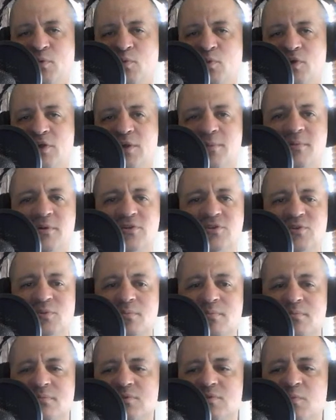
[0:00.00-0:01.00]
you really put
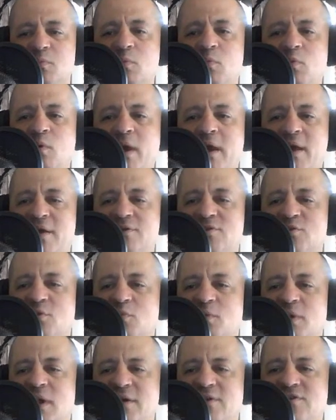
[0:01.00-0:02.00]
some weight into
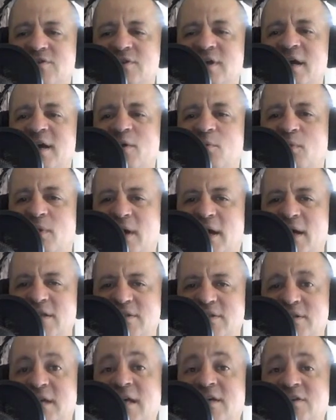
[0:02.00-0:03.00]
what I say when I
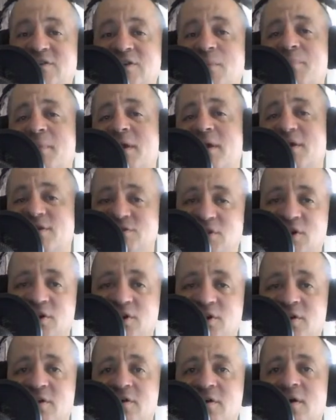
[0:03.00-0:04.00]
say something is
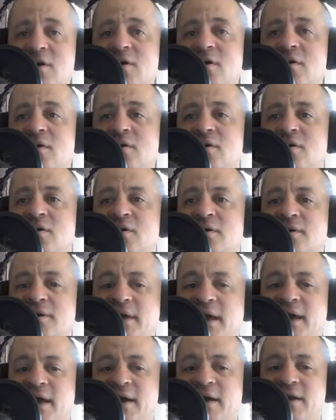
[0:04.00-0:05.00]
good.
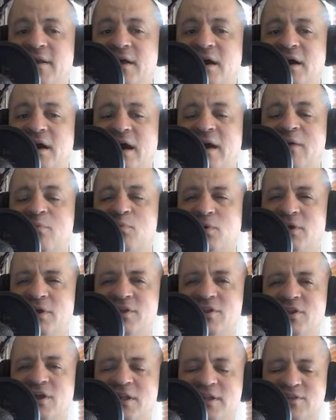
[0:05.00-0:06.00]
And I
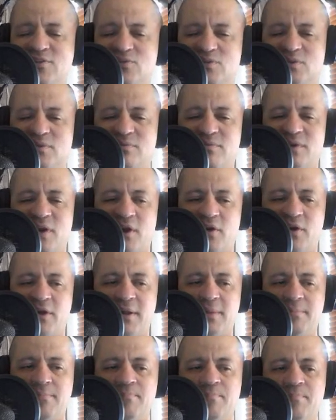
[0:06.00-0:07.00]
really thought this was a
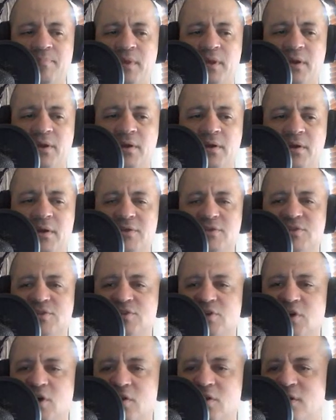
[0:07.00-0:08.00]
very
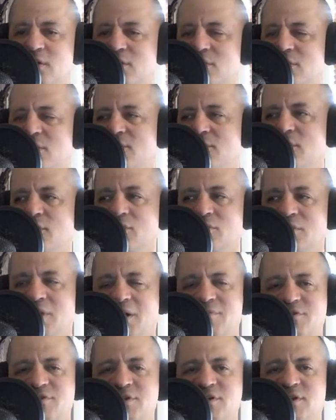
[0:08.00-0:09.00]
solid, you know,
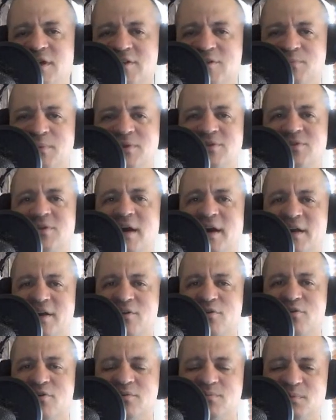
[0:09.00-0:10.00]
obviously not
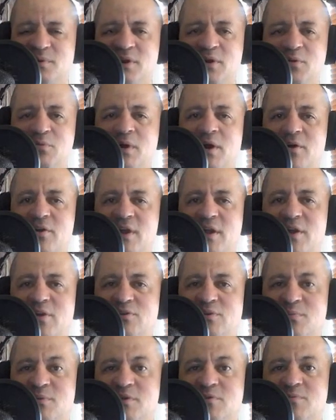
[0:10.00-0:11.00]
spectacular. It's pretty rare they
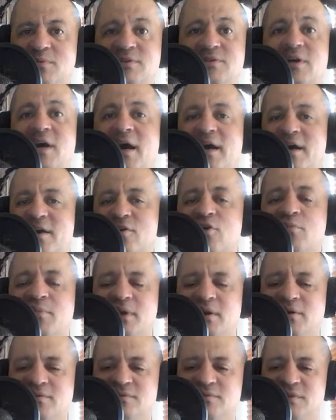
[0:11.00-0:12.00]
do something spectacular,
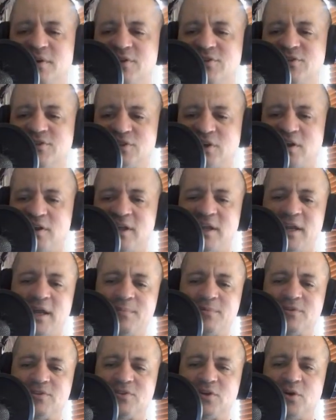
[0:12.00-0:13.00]
but it was a very solid
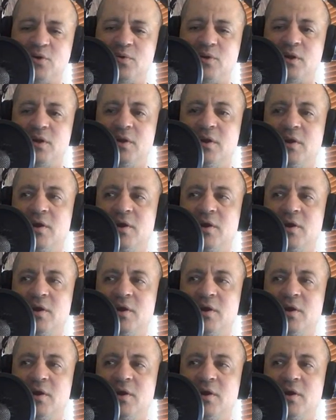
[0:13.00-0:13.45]
episode.